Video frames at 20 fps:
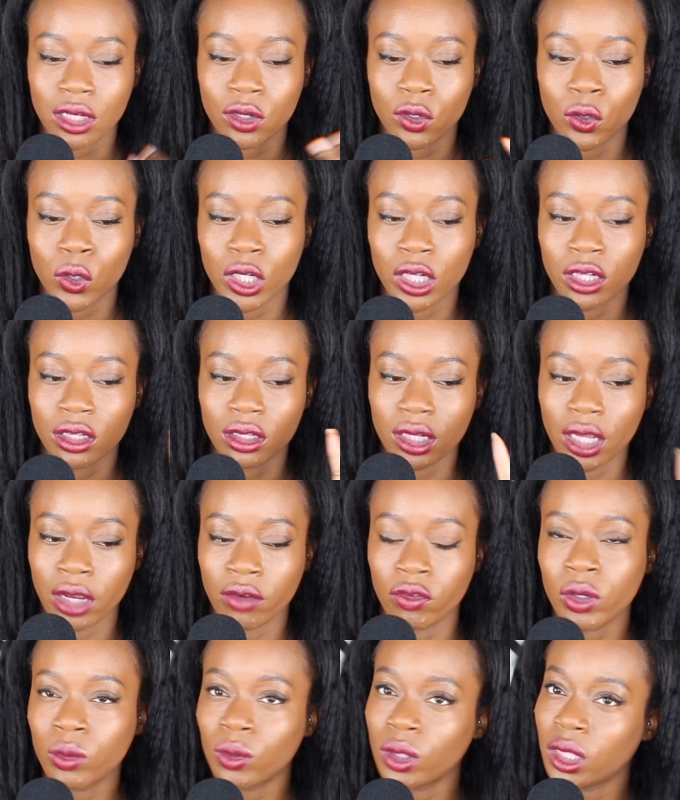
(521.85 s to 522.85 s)
or
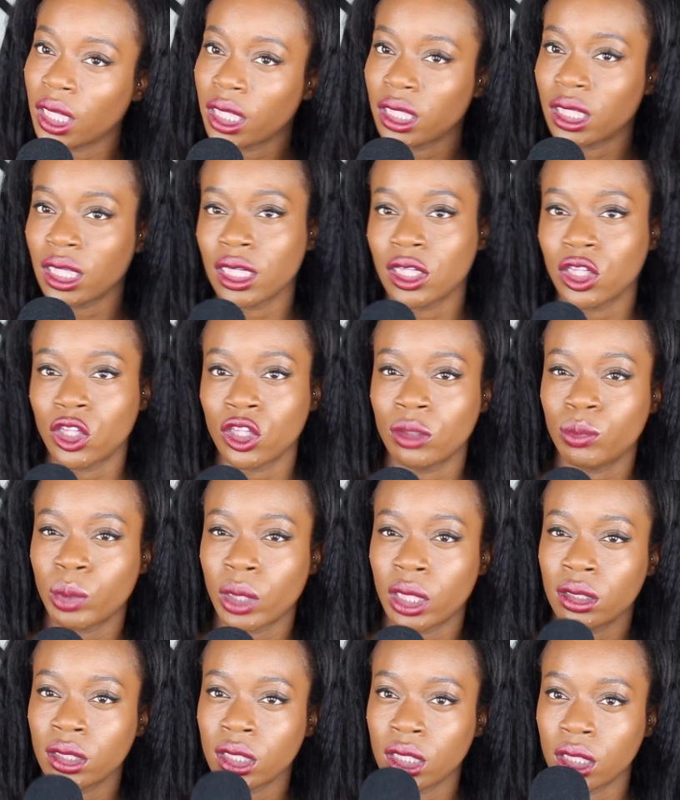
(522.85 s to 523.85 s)
everyone, I think, should
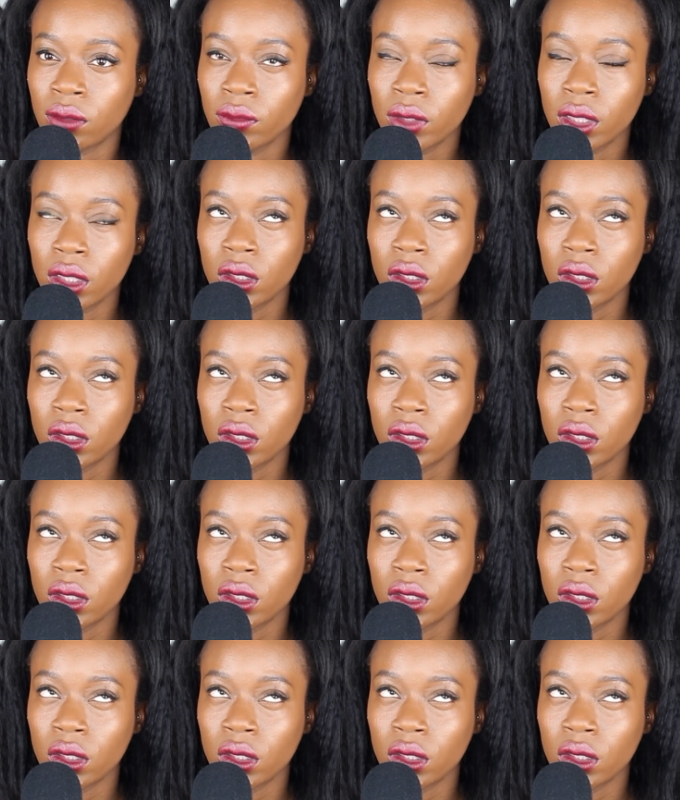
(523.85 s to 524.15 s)
probably